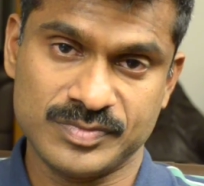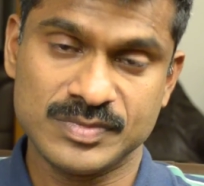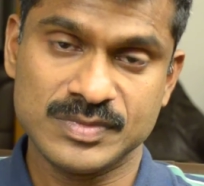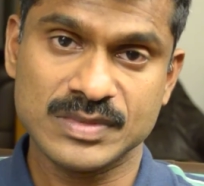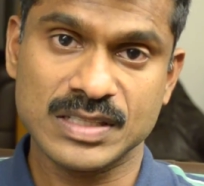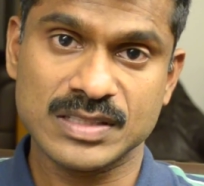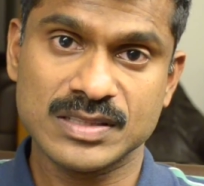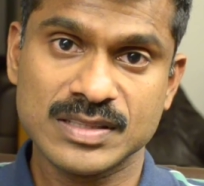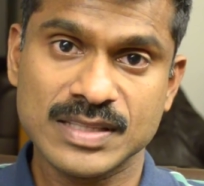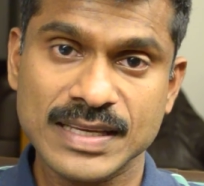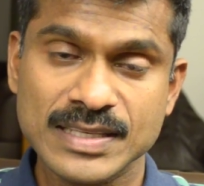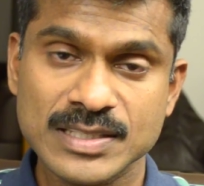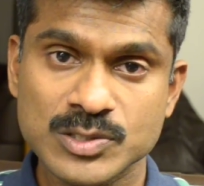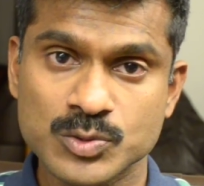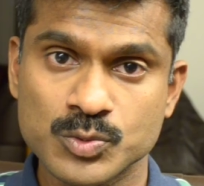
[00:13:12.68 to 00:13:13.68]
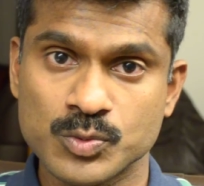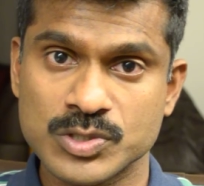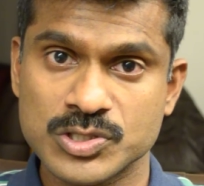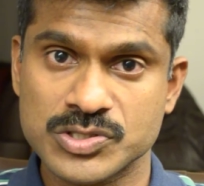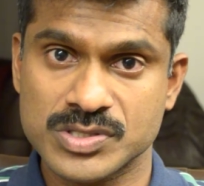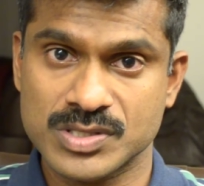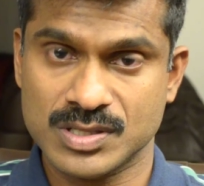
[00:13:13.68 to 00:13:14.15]
The things
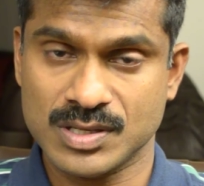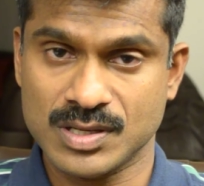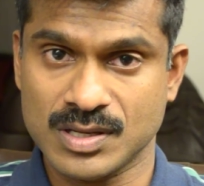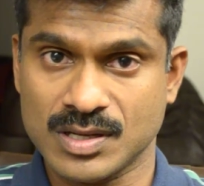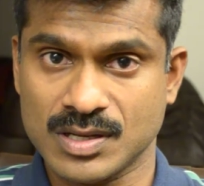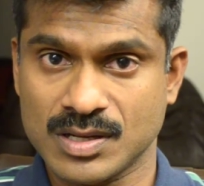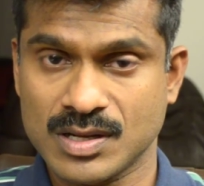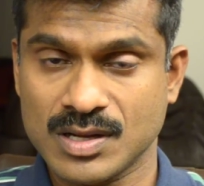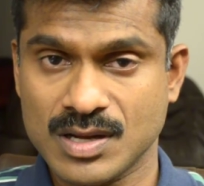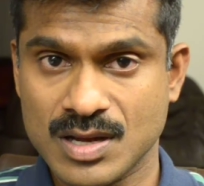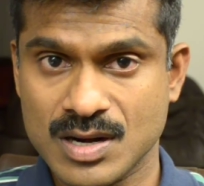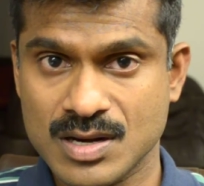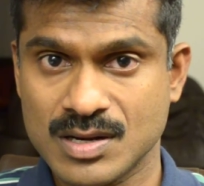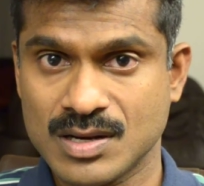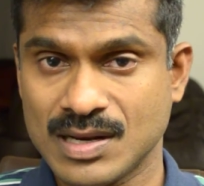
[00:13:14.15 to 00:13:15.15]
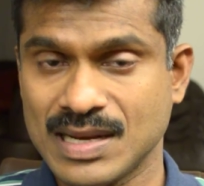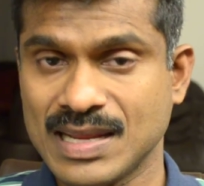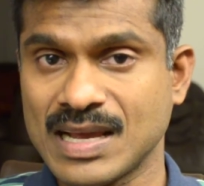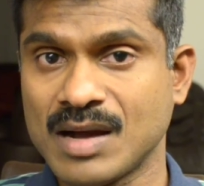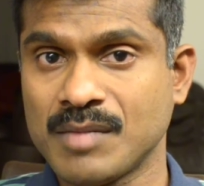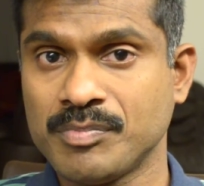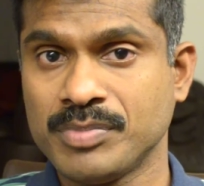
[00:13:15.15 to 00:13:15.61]
which currently
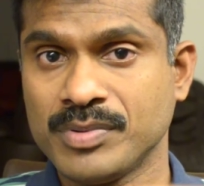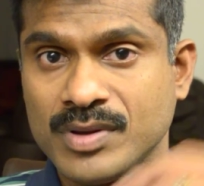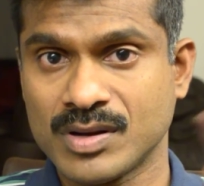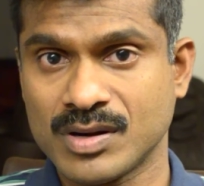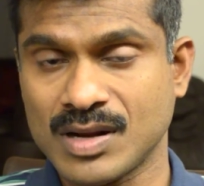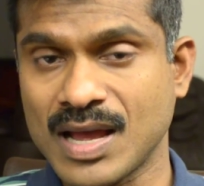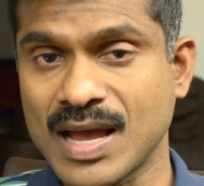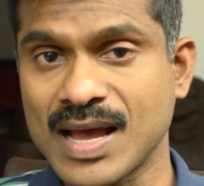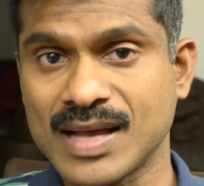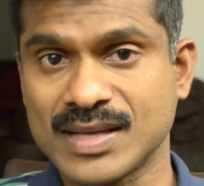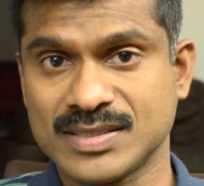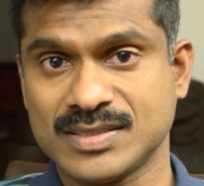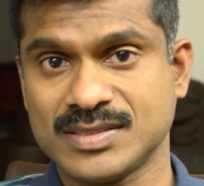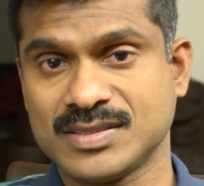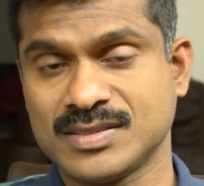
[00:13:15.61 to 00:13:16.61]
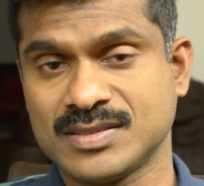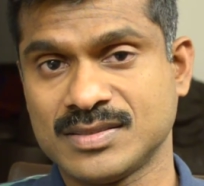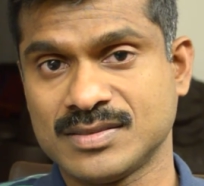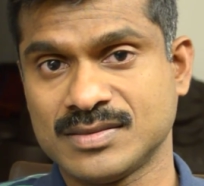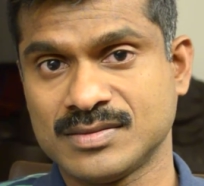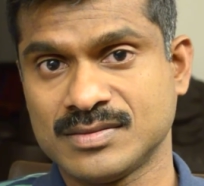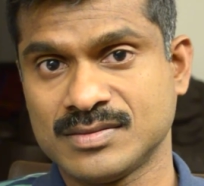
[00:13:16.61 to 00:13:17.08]
appear as
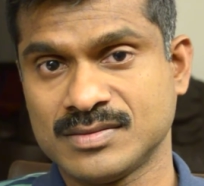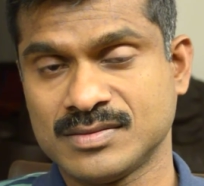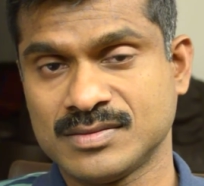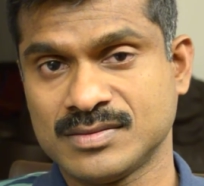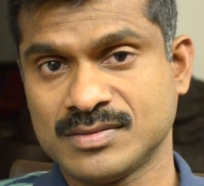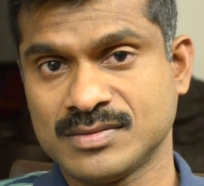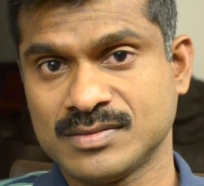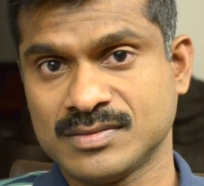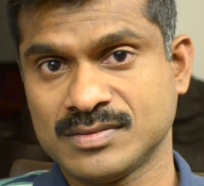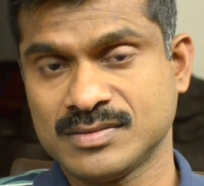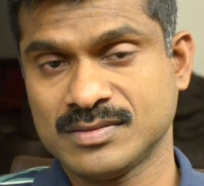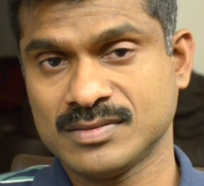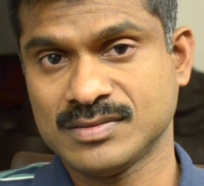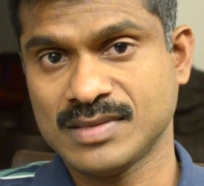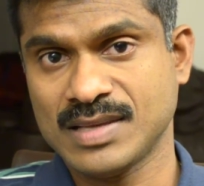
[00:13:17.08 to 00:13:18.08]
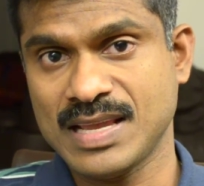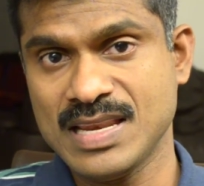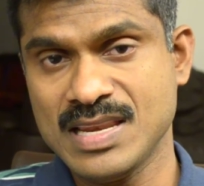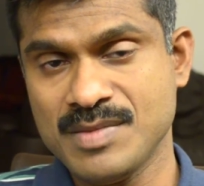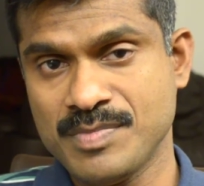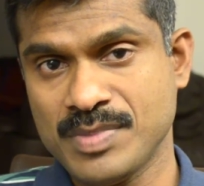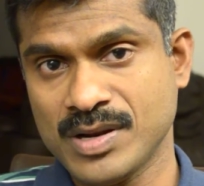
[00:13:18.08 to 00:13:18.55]

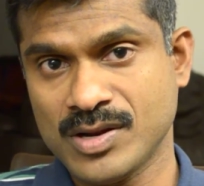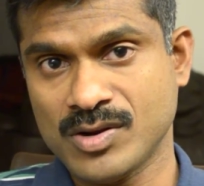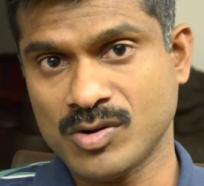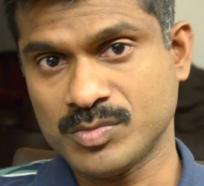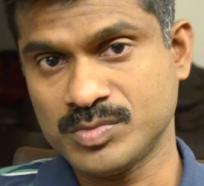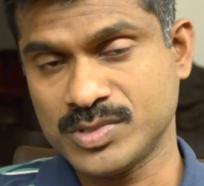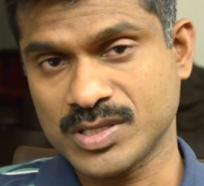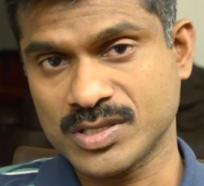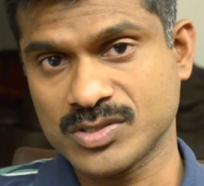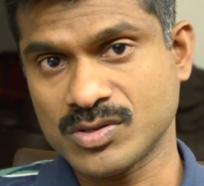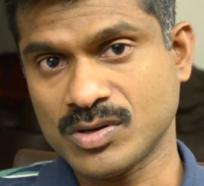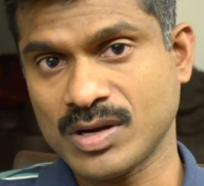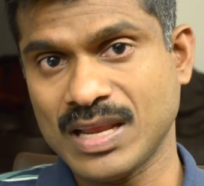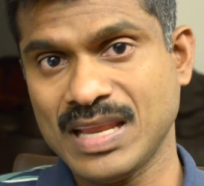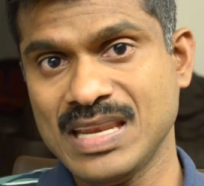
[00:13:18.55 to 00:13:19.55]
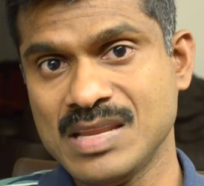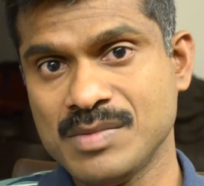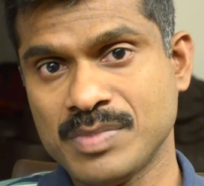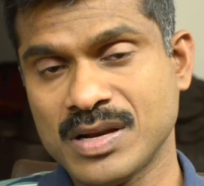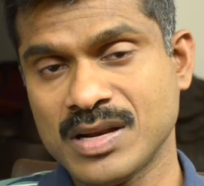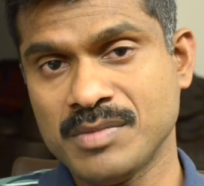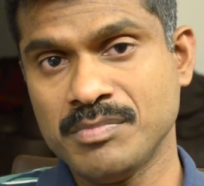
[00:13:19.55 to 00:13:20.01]
independent objects or
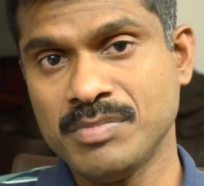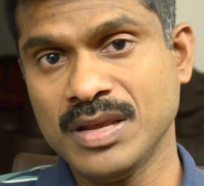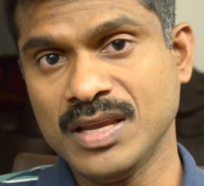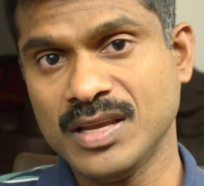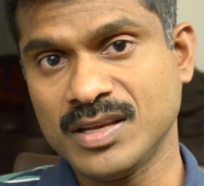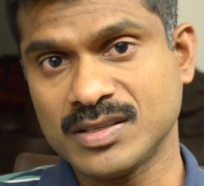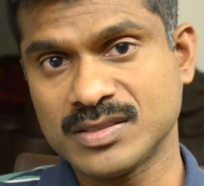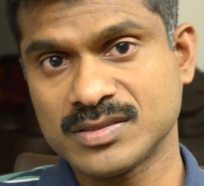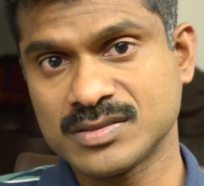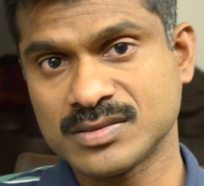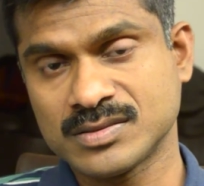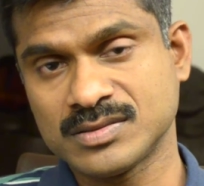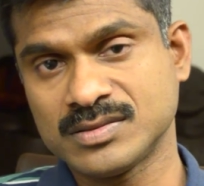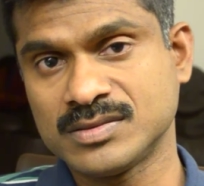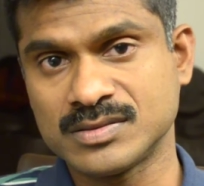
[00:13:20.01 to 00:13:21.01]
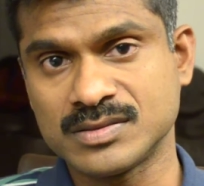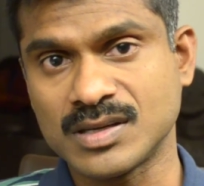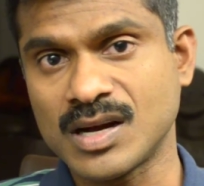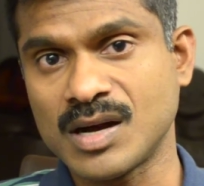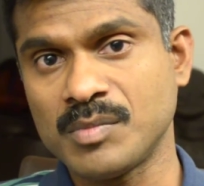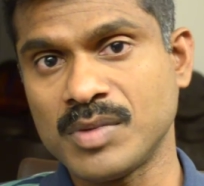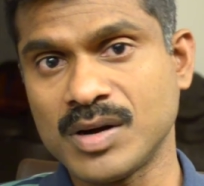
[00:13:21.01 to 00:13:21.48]
independent beings,
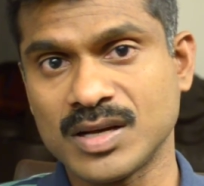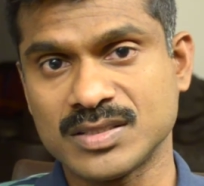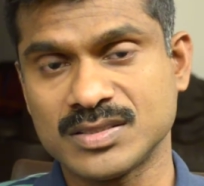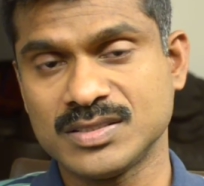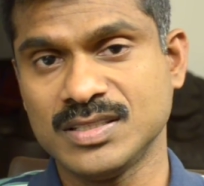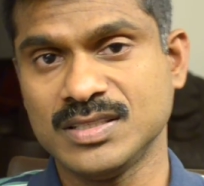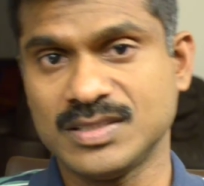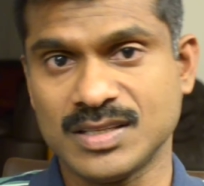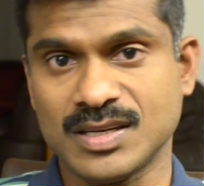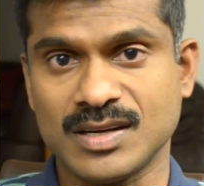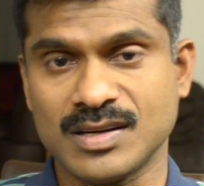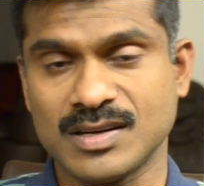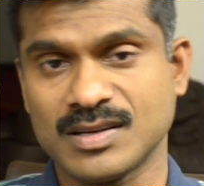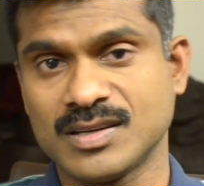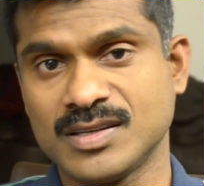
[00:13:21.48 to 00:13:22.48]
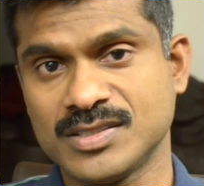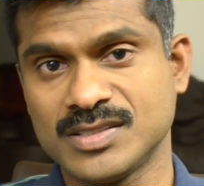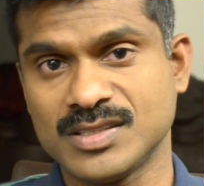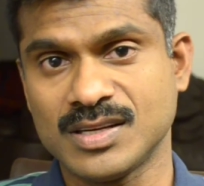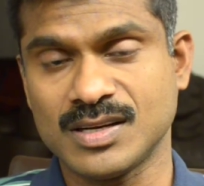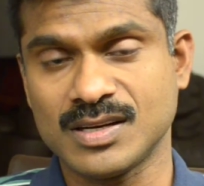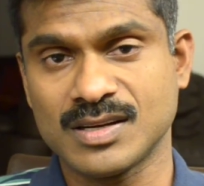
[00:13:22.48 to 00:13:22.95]
Rama, Sita,
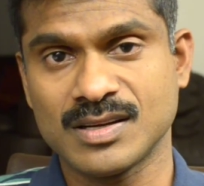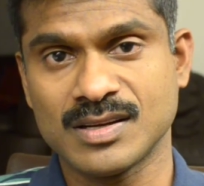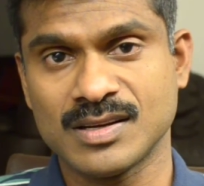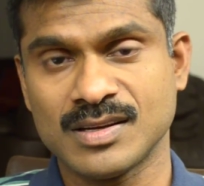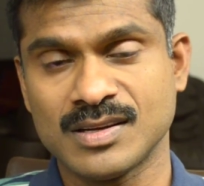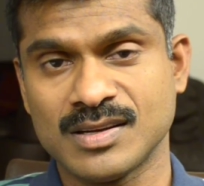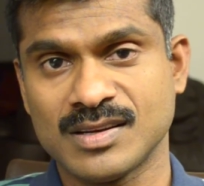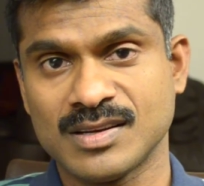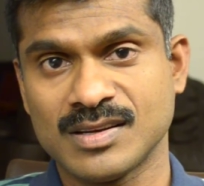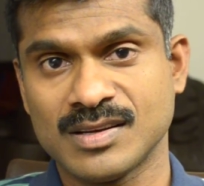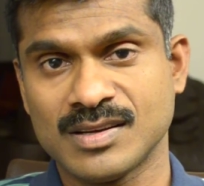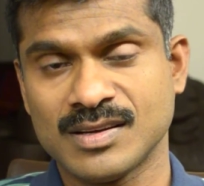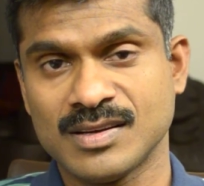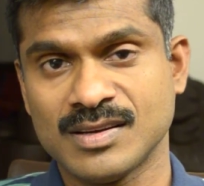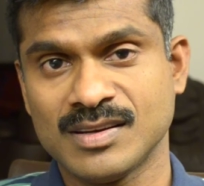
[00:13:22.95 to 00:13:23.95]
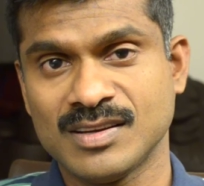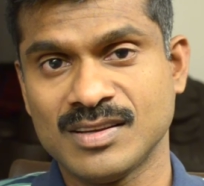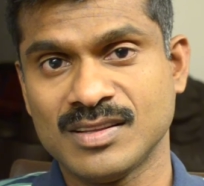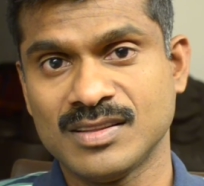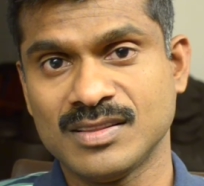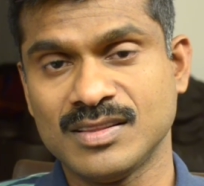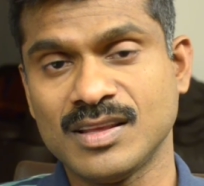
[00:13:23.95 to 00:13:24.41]
Krishna,
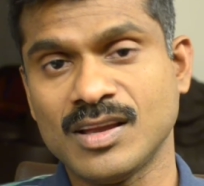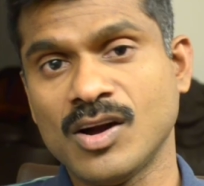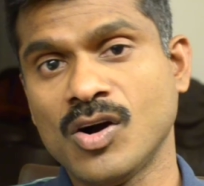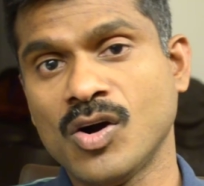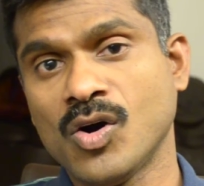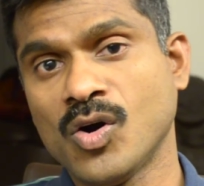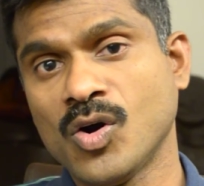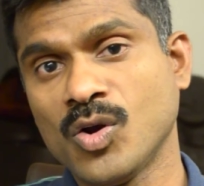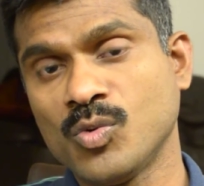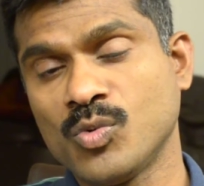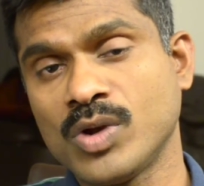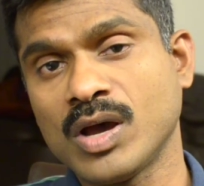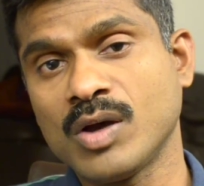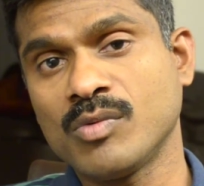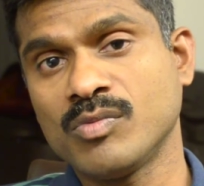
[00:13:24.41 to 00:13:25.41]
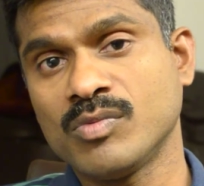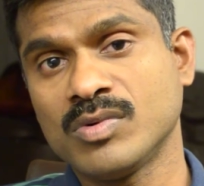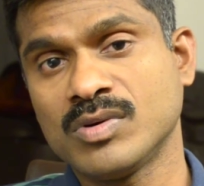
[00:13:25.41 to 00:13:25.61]
they all would have